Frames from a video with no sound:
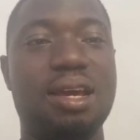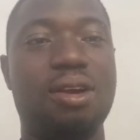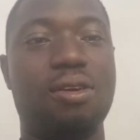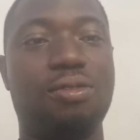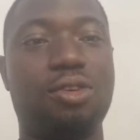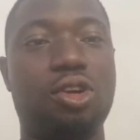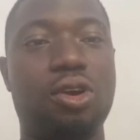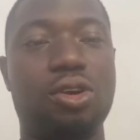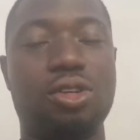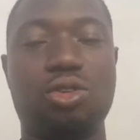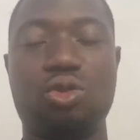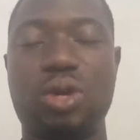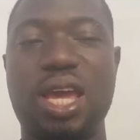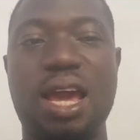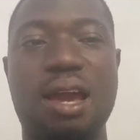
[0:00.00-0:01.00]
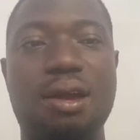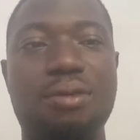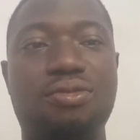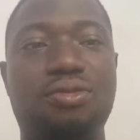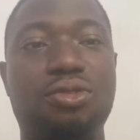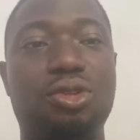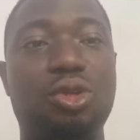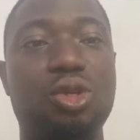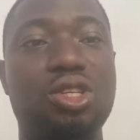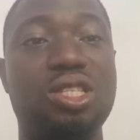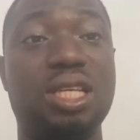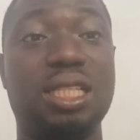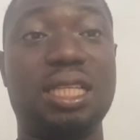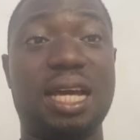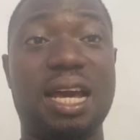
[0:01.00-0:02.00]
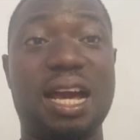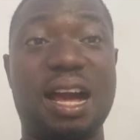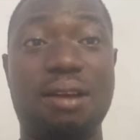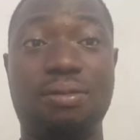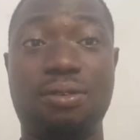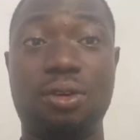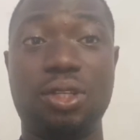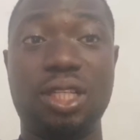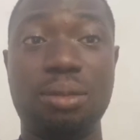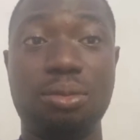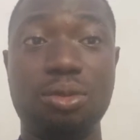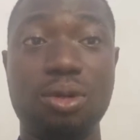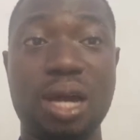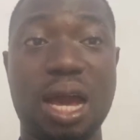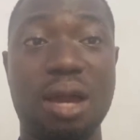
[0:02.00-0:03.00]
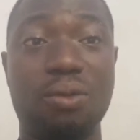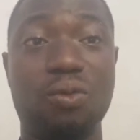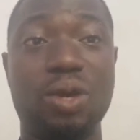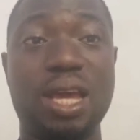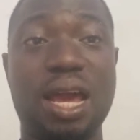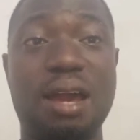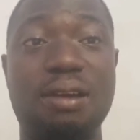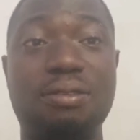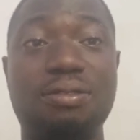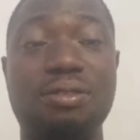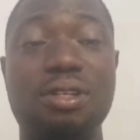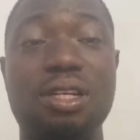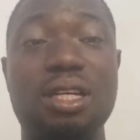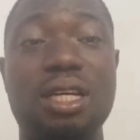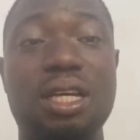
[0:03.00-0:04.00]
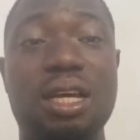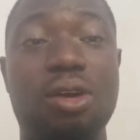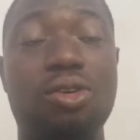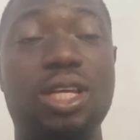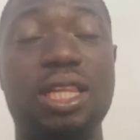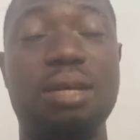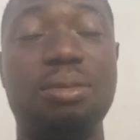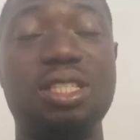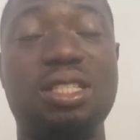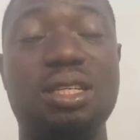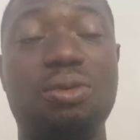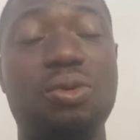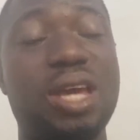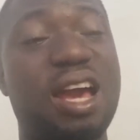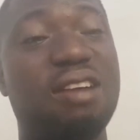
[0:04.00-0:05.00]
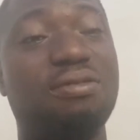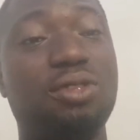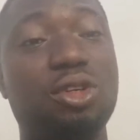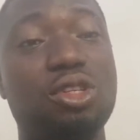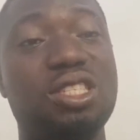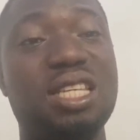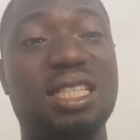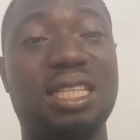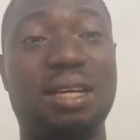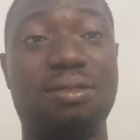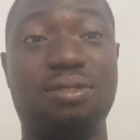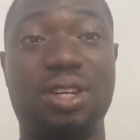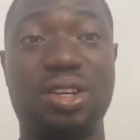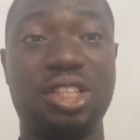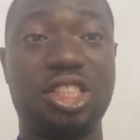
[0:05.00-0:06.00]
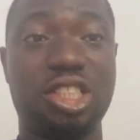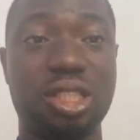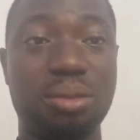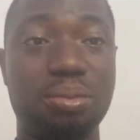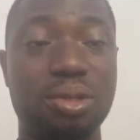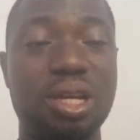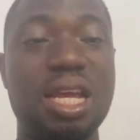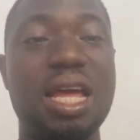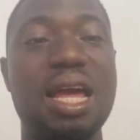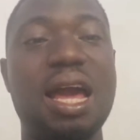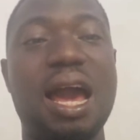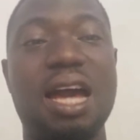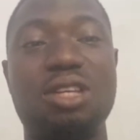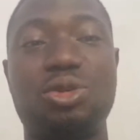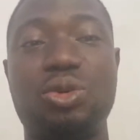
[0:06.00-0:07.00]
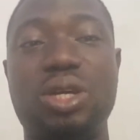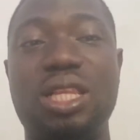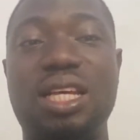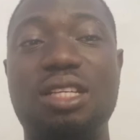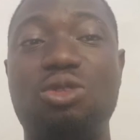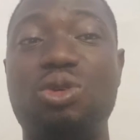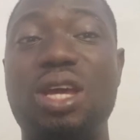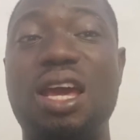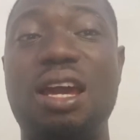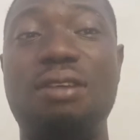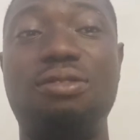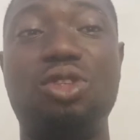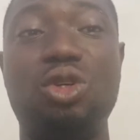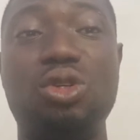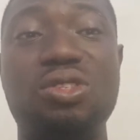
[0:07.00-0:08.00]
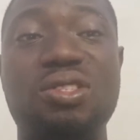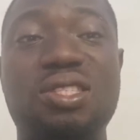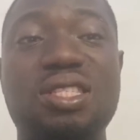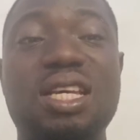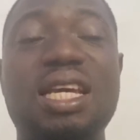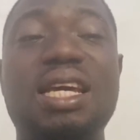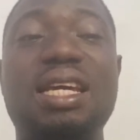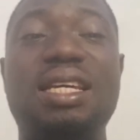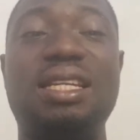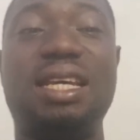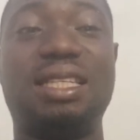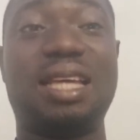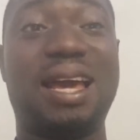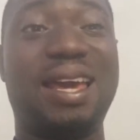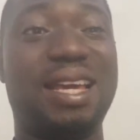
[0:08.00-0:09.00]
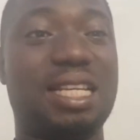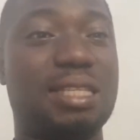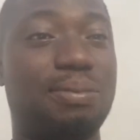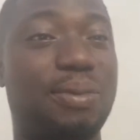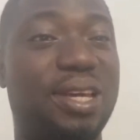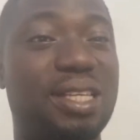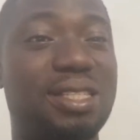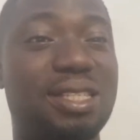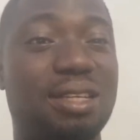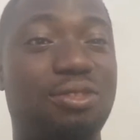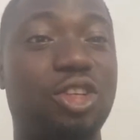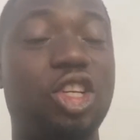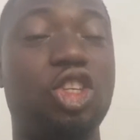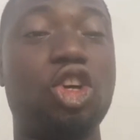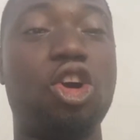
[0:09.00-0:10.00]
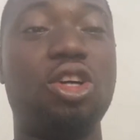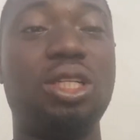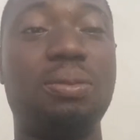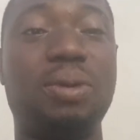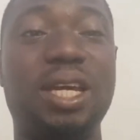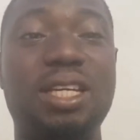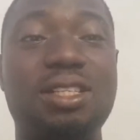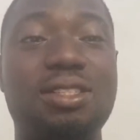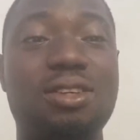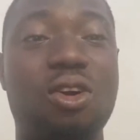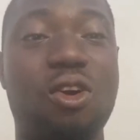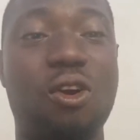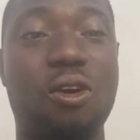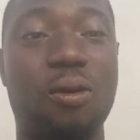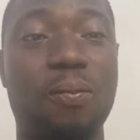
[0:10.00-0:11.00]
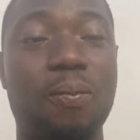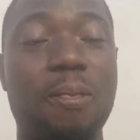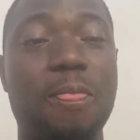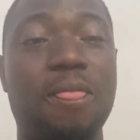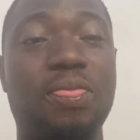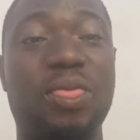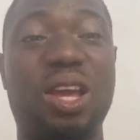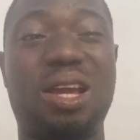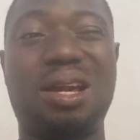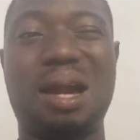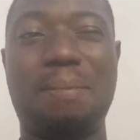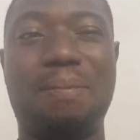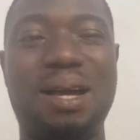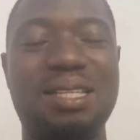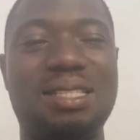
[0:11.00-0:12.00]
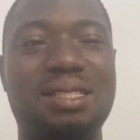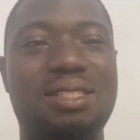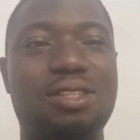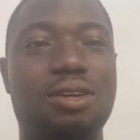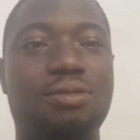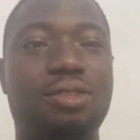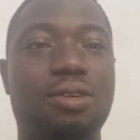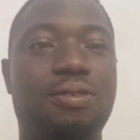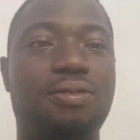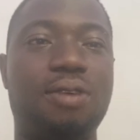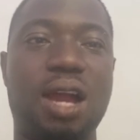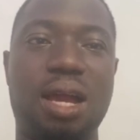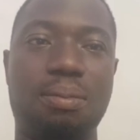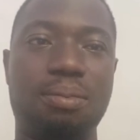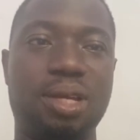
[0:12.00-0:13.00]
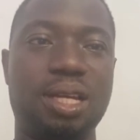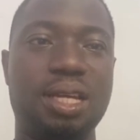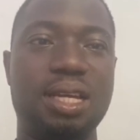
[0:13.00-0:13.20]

Of course, we have those are affordable, and we have, okay, let me say we have those that are very cheap, as well as we have those that are expensive. It all depends on the capacity of your farm.